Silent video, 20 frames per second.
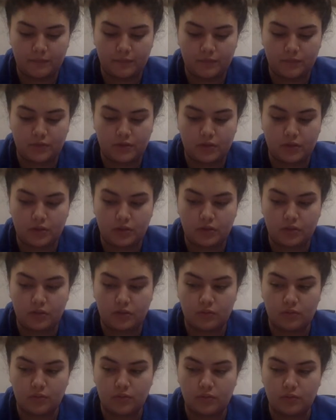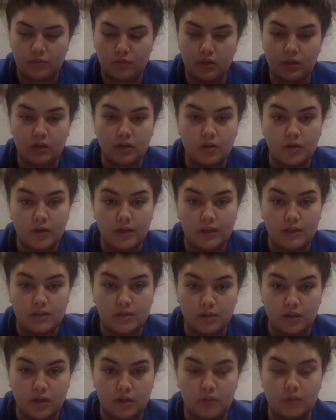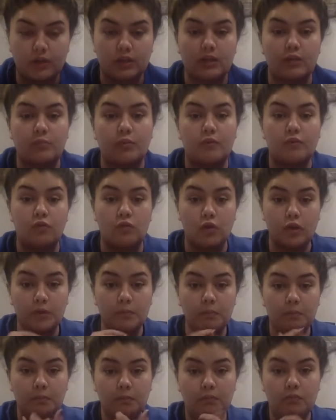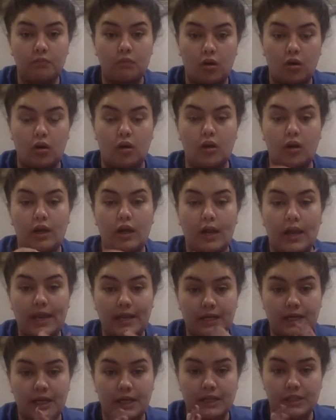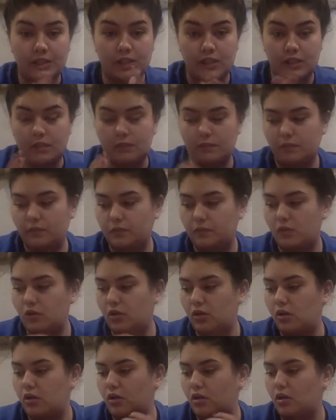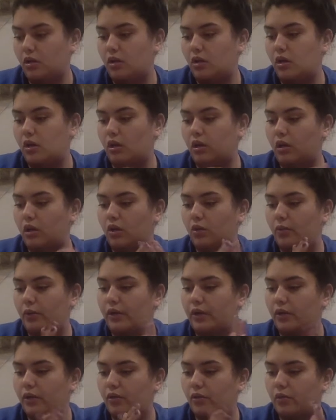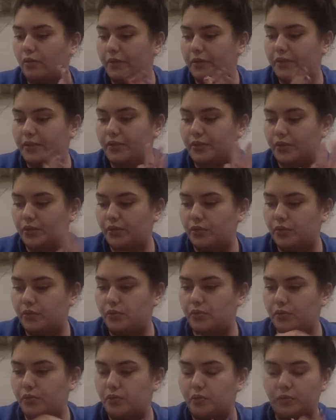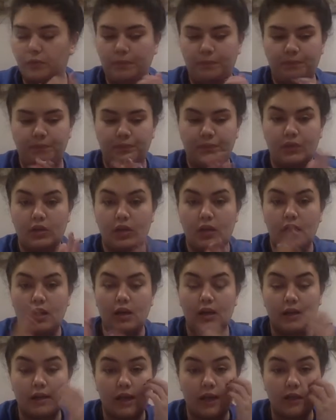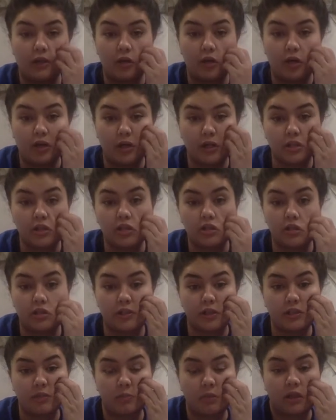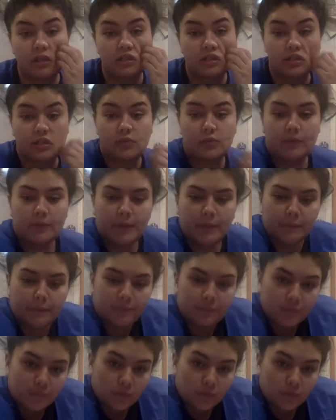So we're going to go ahead and start. We're going to perform our hand hygiene. We are going to gather our necessary supplies and equipment.